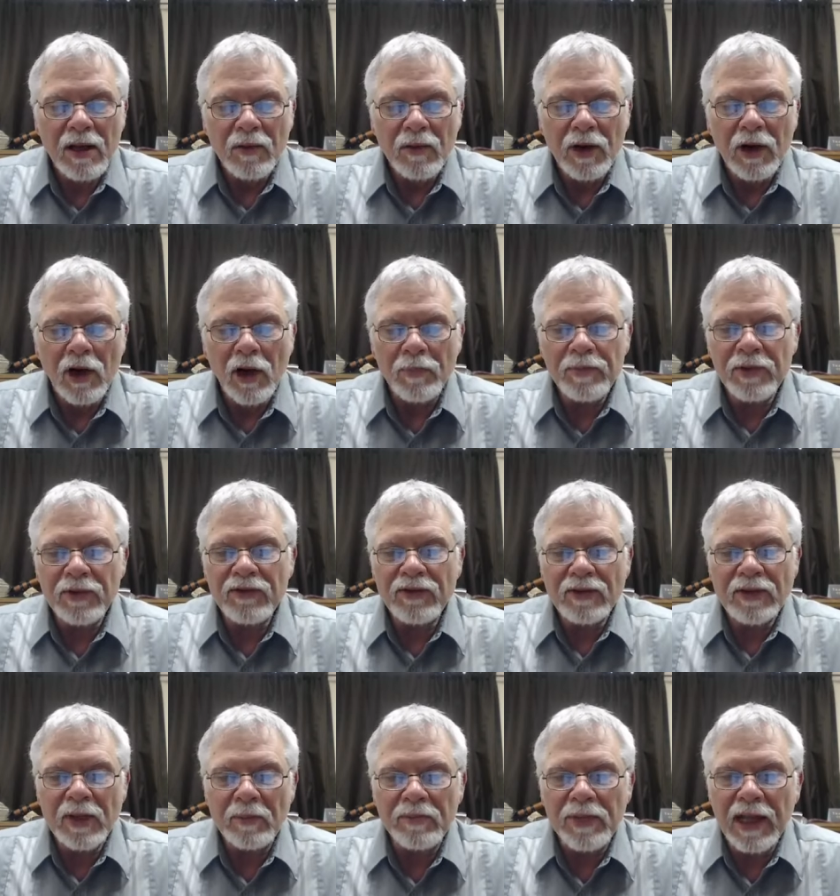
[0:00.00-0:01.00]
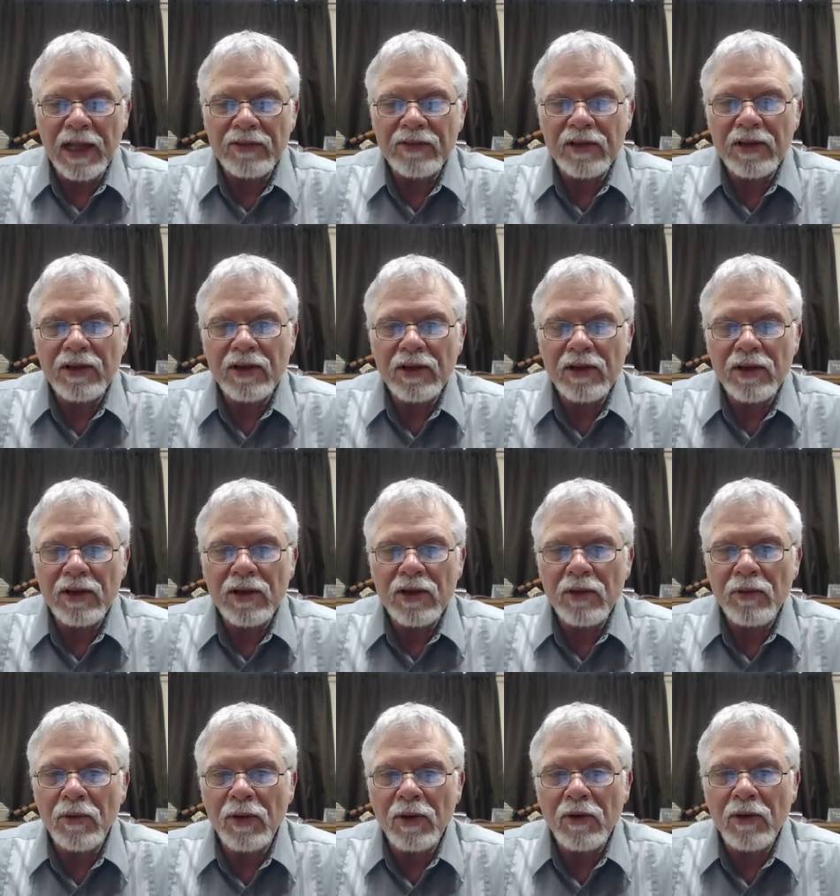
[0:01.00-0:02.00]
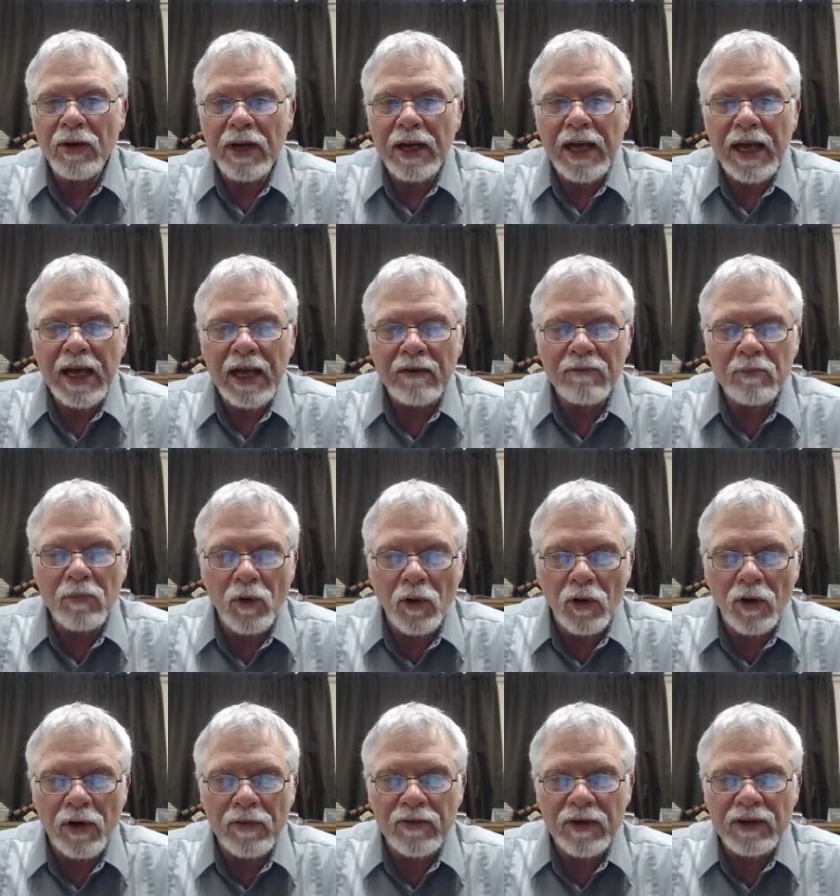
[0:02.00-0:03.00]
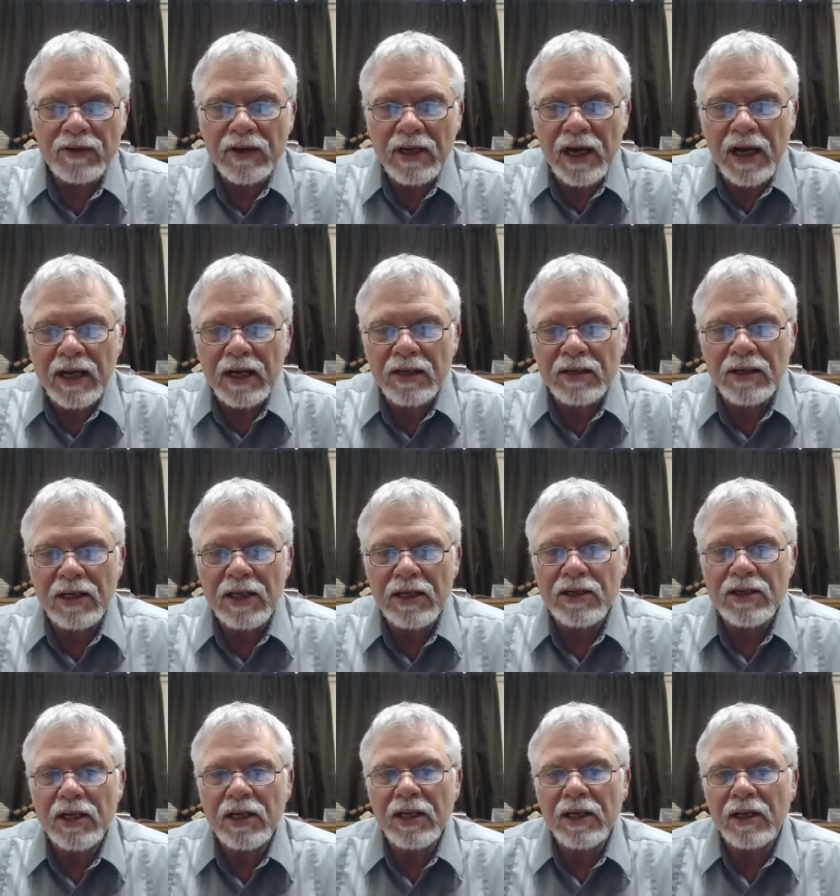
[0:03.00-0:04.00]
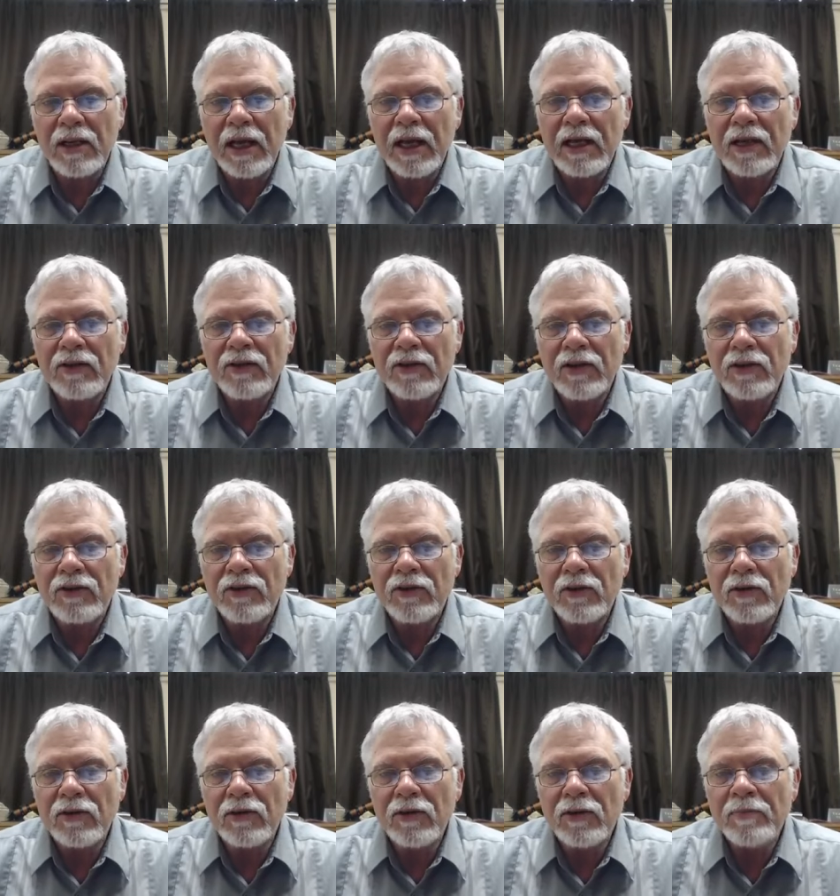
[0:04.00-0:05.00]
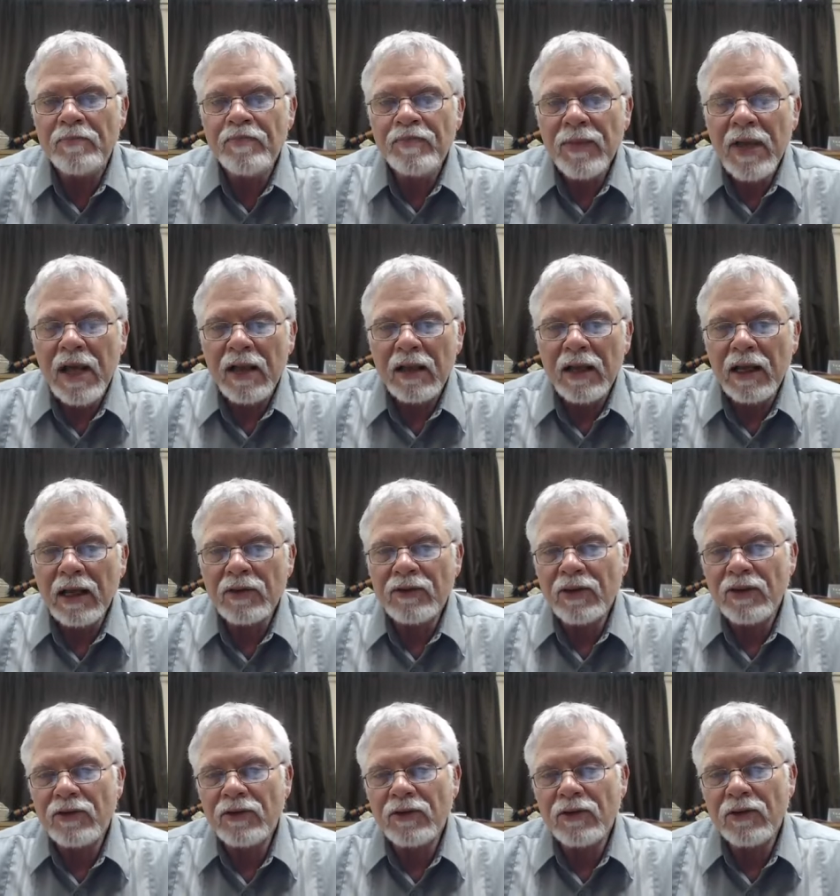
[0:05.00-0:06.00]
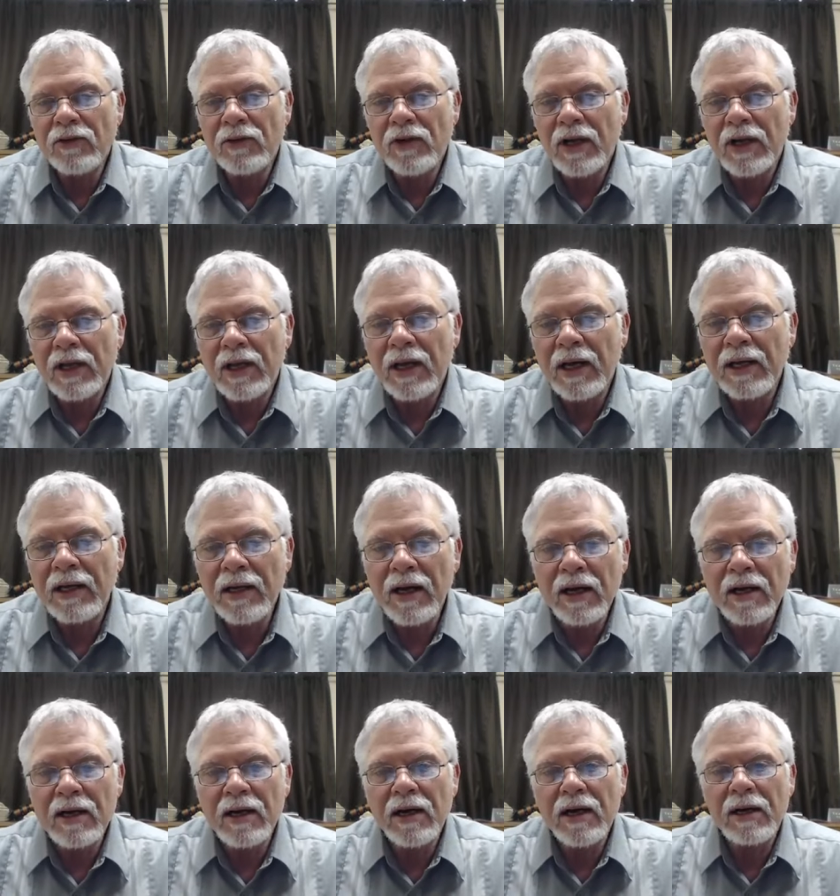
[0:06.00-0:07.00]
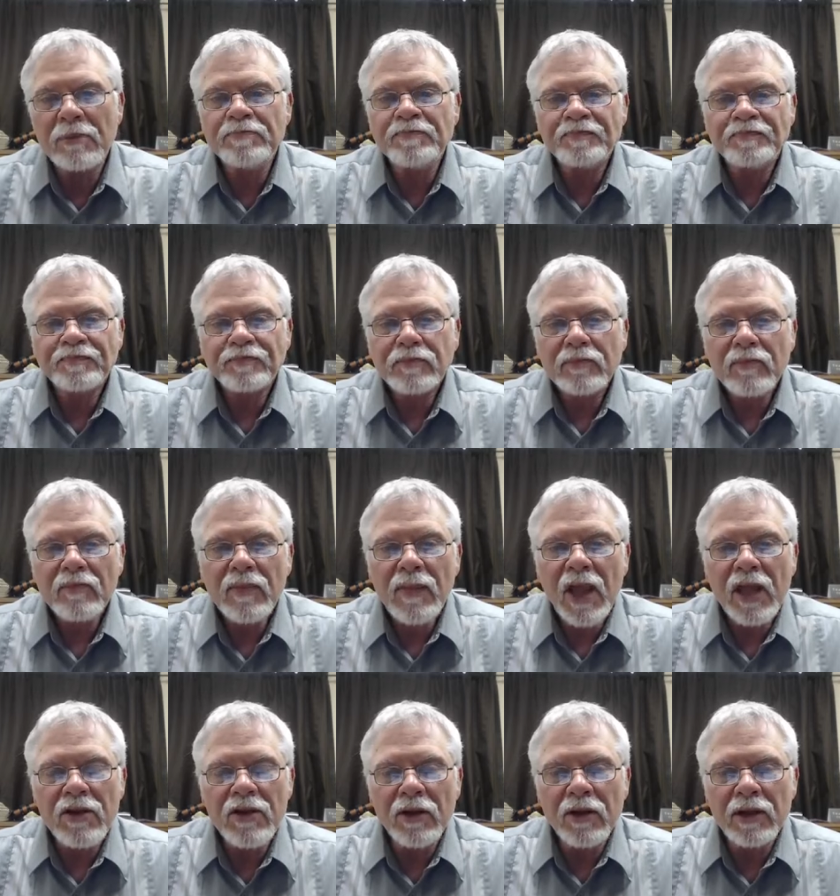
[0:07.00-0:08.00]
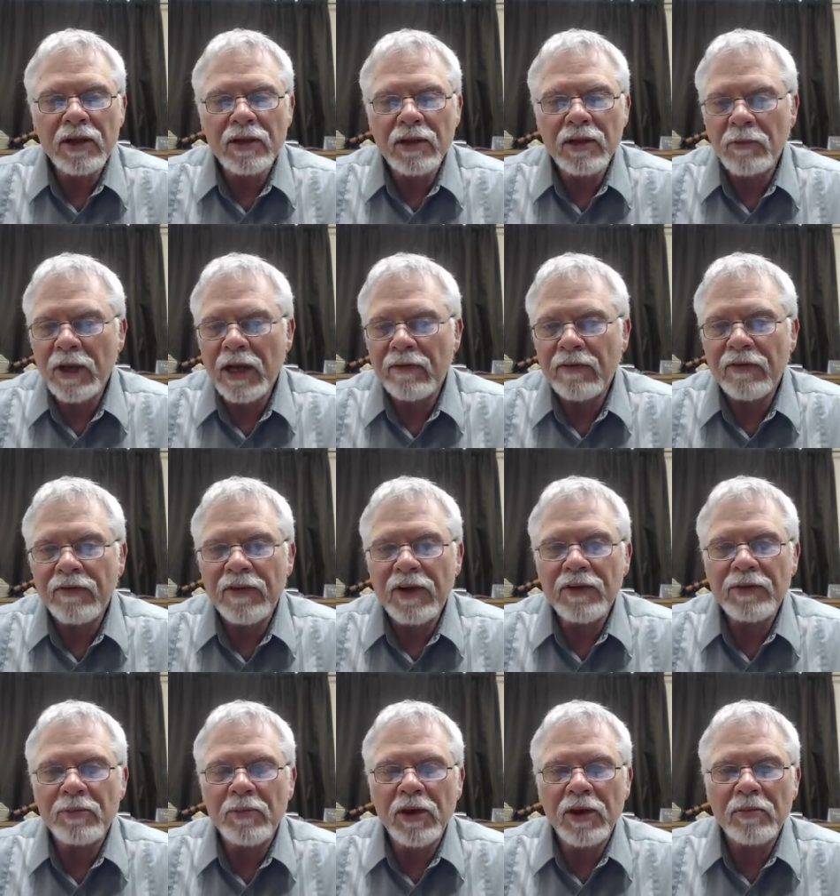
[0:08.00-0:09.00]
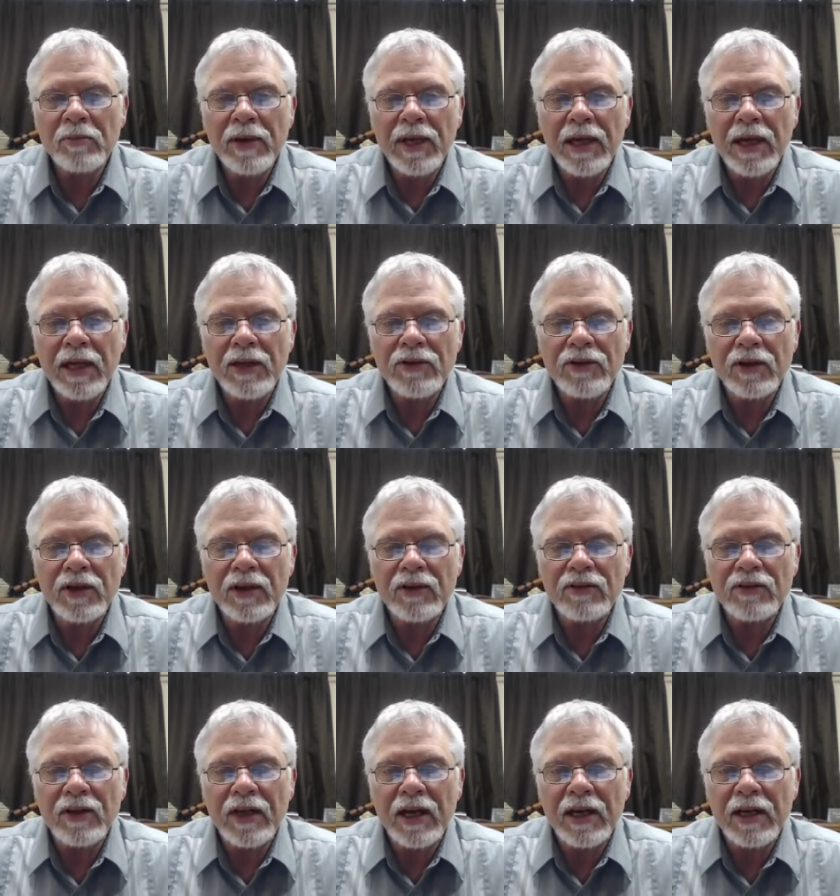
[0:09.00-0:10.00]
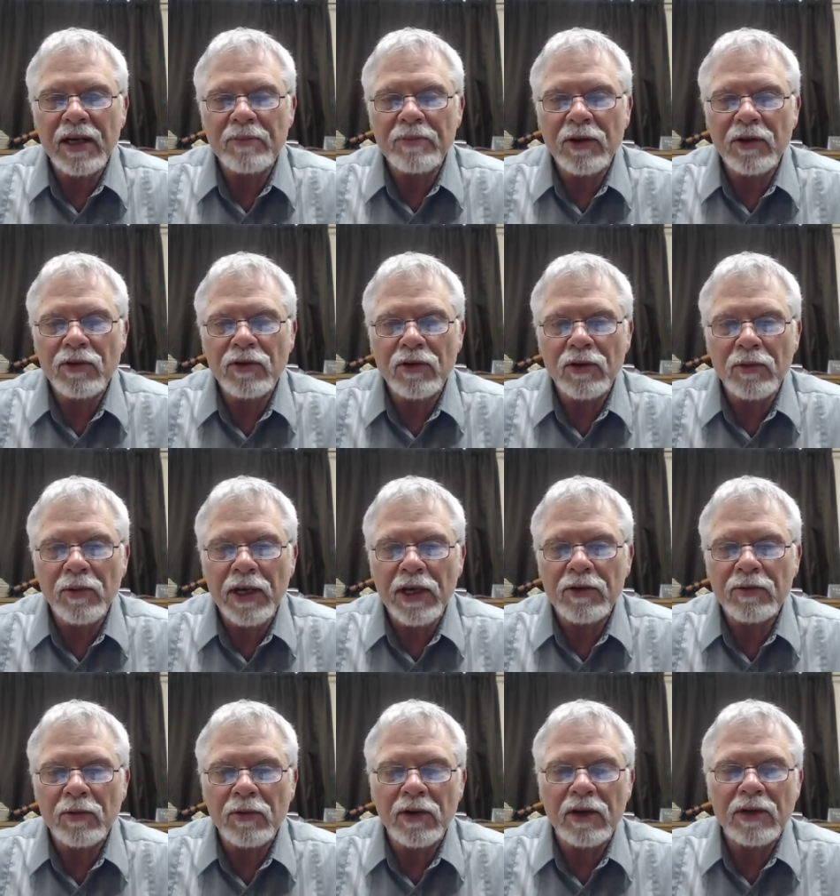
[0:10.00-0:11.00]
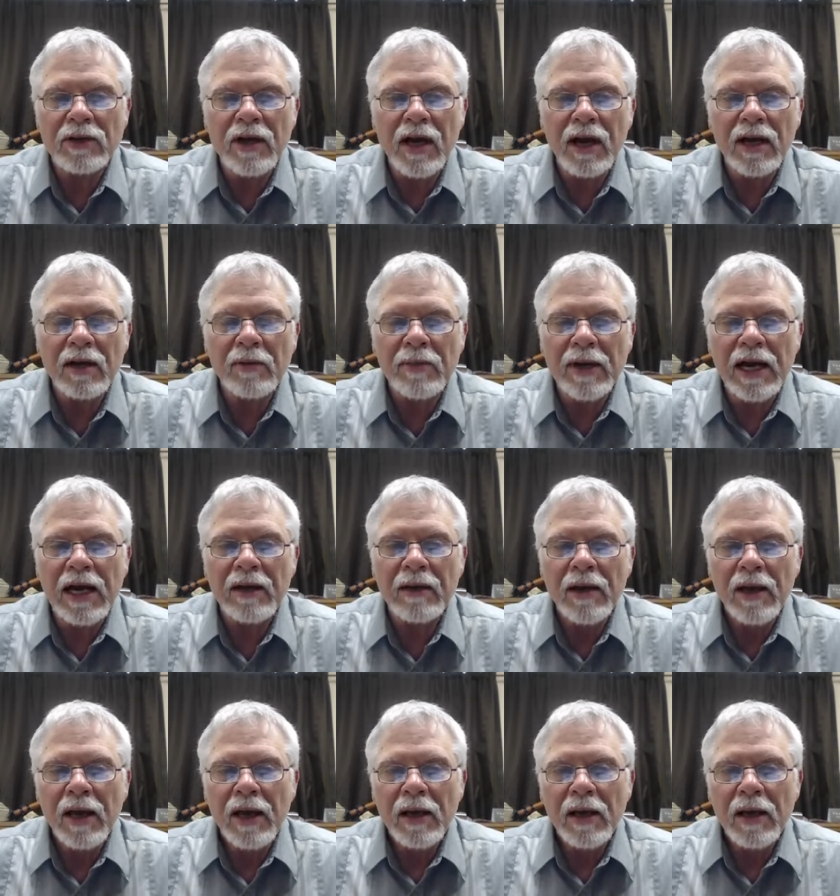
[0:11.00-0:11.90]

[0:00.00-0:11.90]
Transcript: Well, I hope this is a blessing to you. We're going to have more of this kind of teaching at Legacy School, LegacySchoolOnline.com. You can we have a Facebook page. You can sign up in 2 weeks we're going to talk about